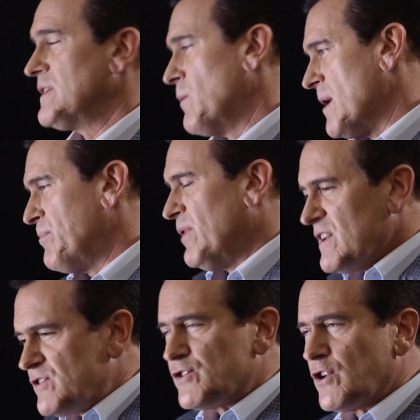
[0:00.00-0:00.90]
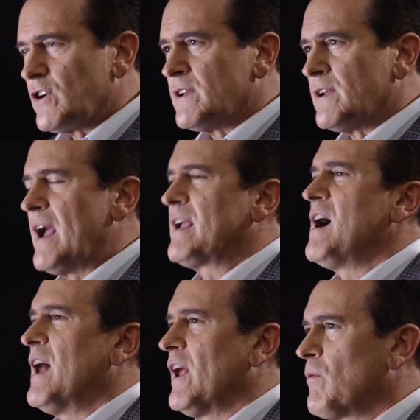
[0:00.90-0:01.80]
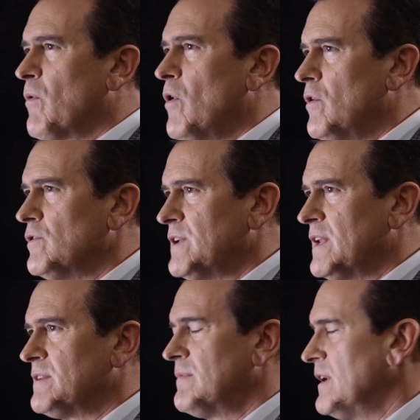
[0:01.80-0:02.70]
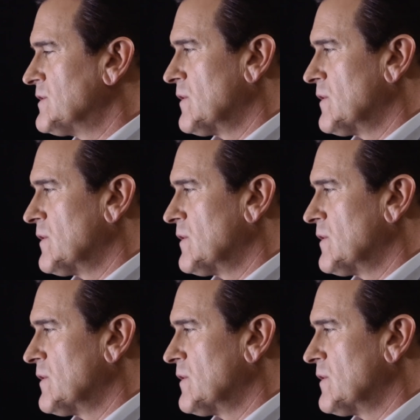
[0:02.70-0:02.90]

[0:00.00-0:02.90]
They want to play certain iconic roles, and it's